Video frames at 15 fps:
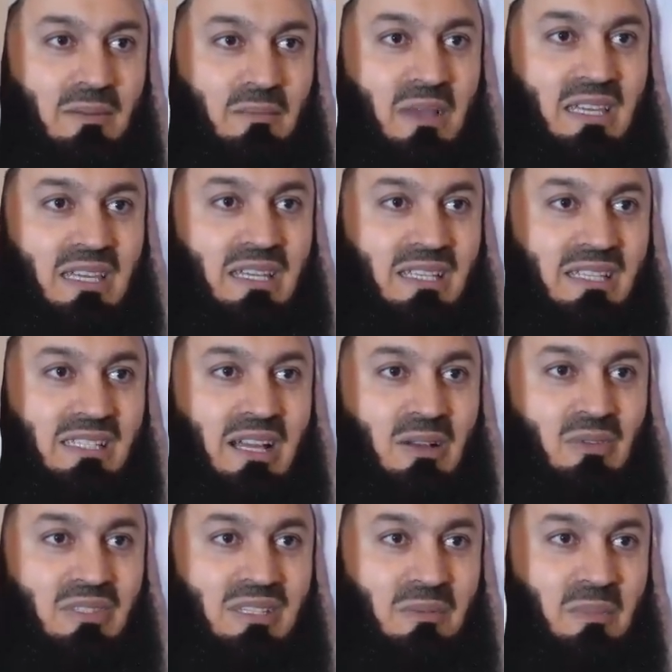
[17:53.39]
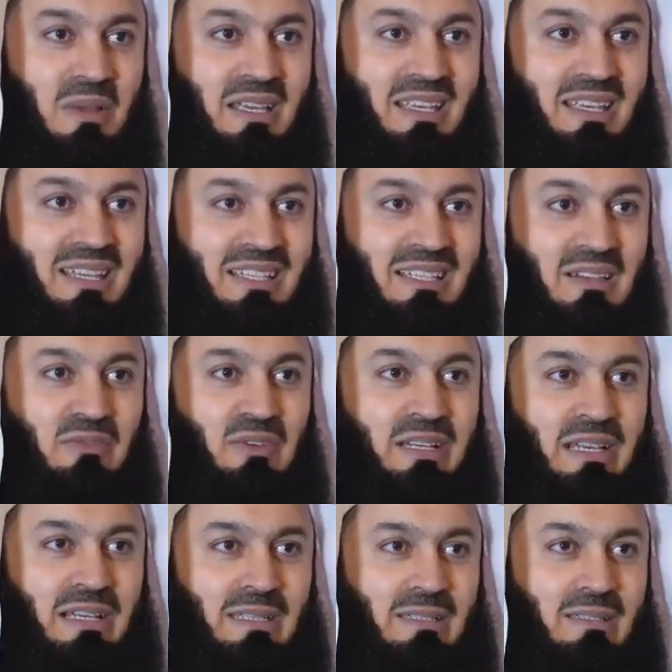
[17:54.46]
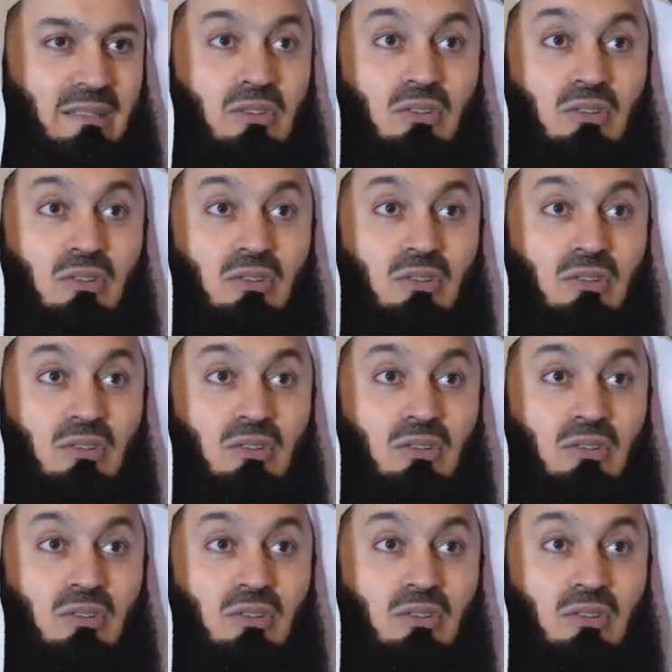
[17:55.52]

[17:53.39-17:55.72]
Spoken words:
making sounds at my ears every night.